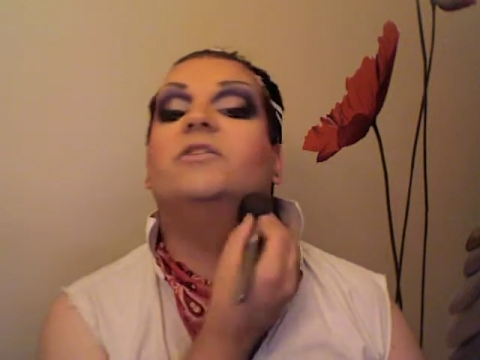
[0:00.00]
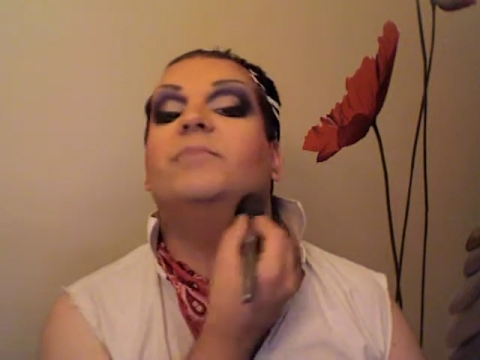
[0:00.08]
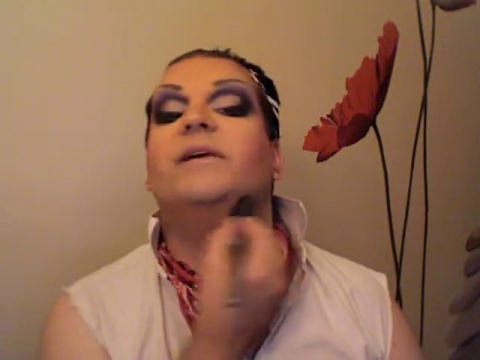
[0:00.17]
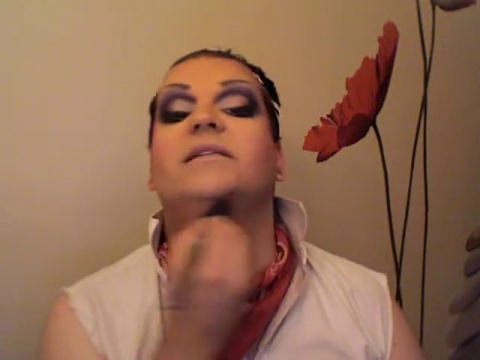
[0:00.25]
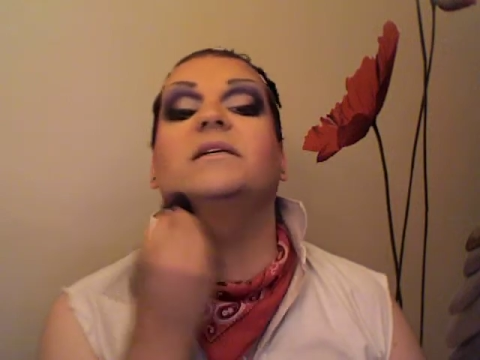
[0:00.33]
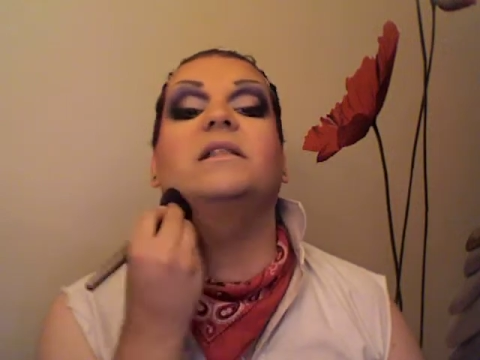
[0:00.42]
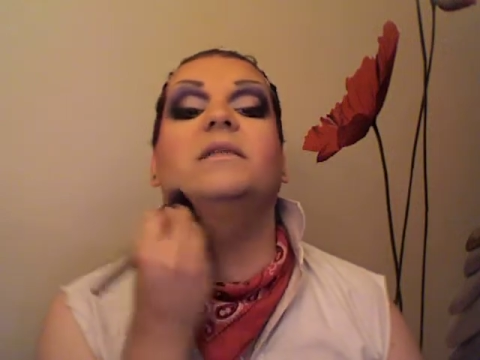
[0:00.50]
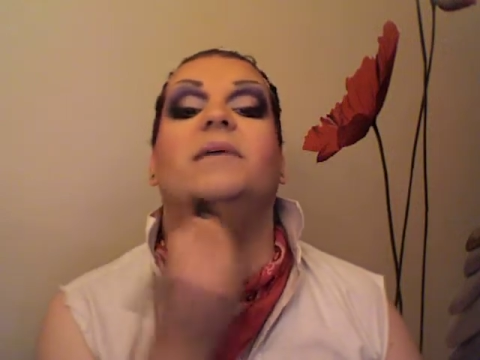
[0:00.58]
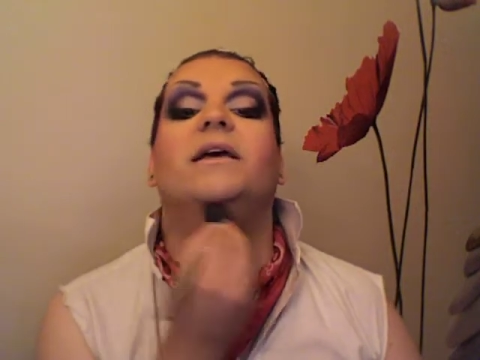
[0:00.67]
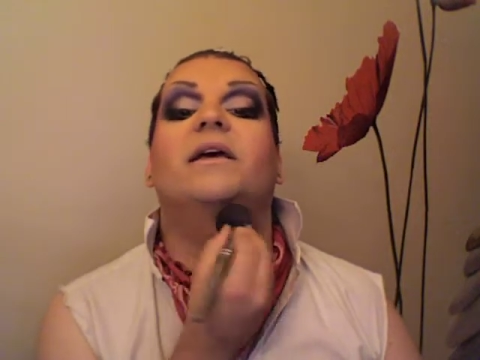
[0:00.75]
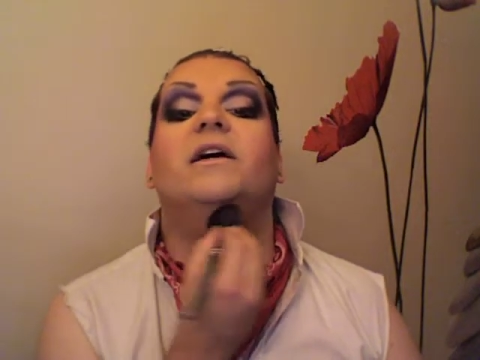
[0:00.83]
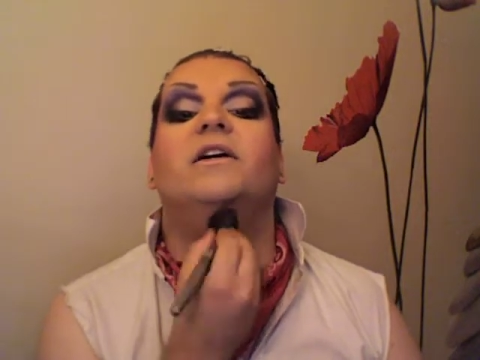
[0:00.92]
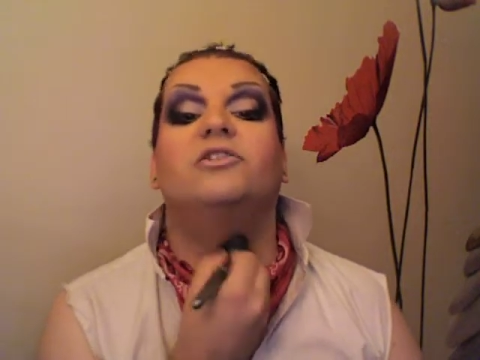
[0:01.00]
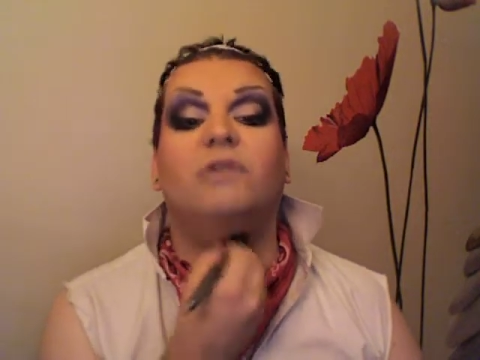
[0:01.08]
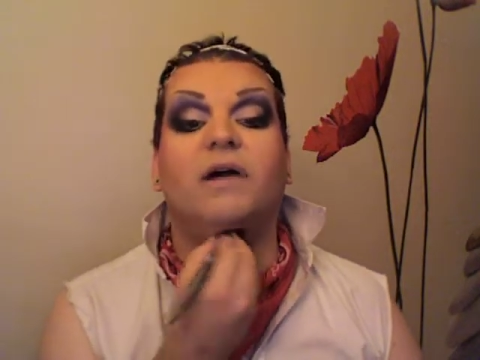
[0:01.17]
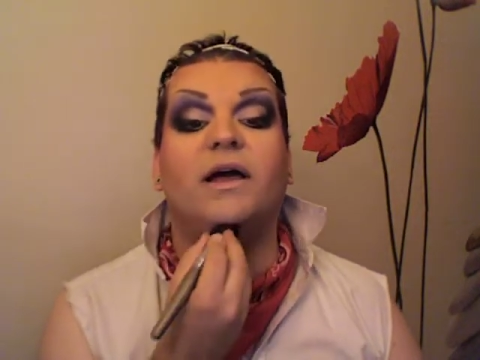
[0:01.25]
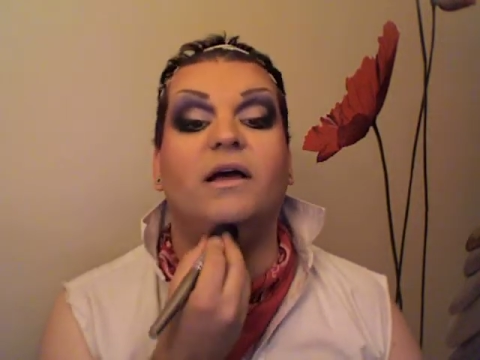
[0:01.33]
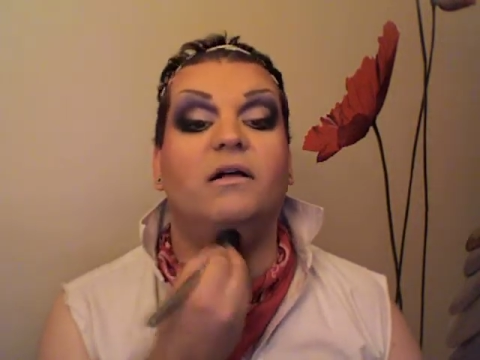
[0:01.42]
you're basically making a
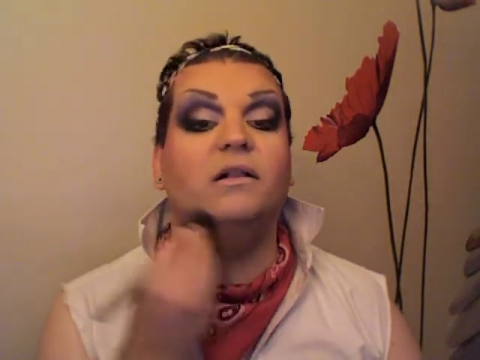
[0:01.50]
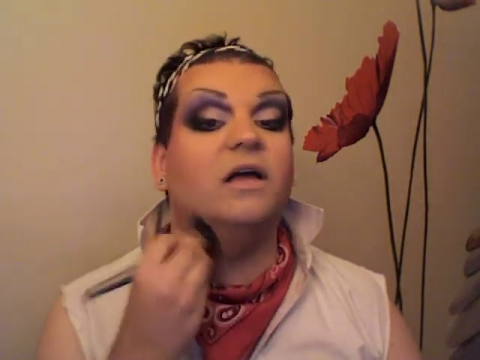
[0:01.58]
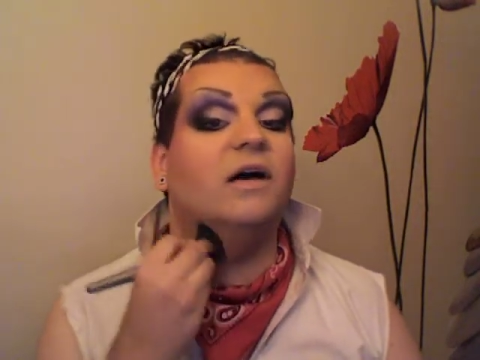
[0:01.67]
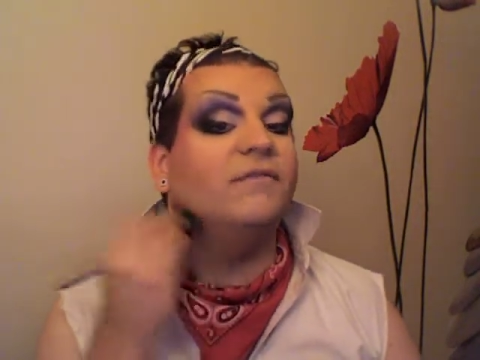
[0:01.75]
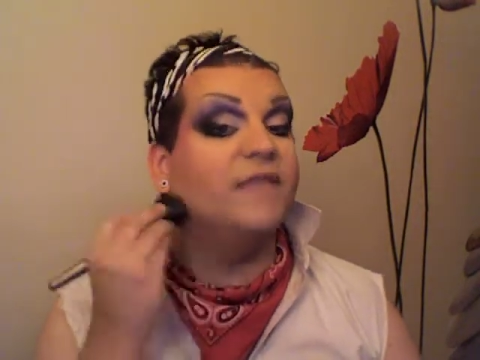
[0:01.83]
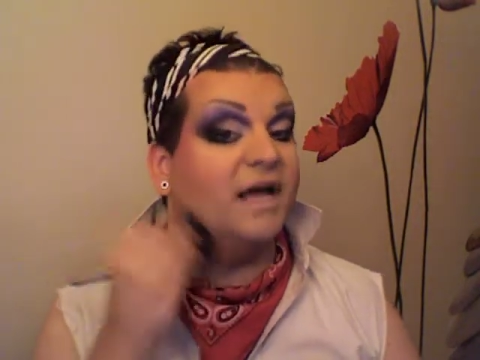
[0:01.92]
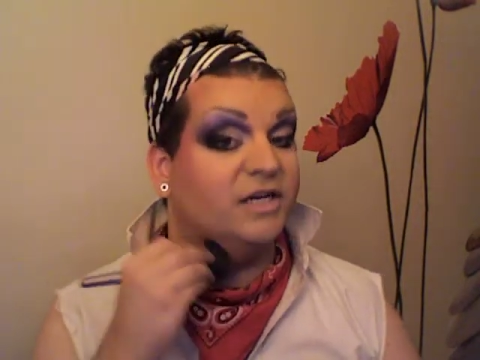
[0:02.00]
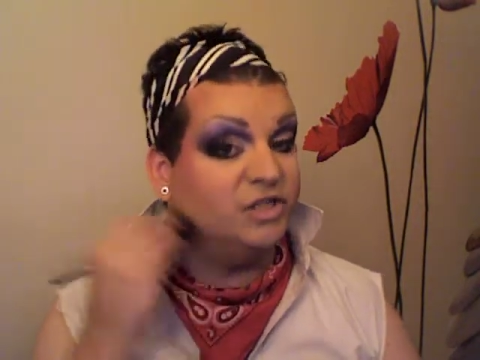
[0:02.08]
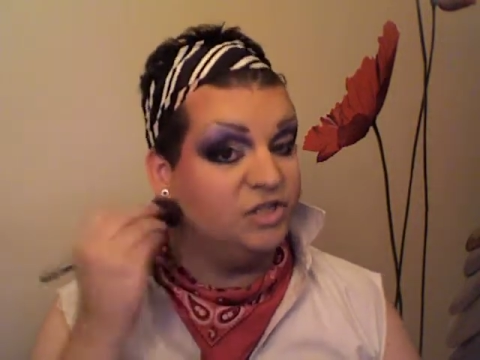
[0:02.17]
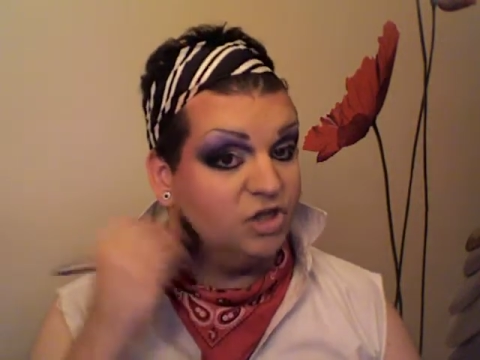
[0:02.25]
triangle of that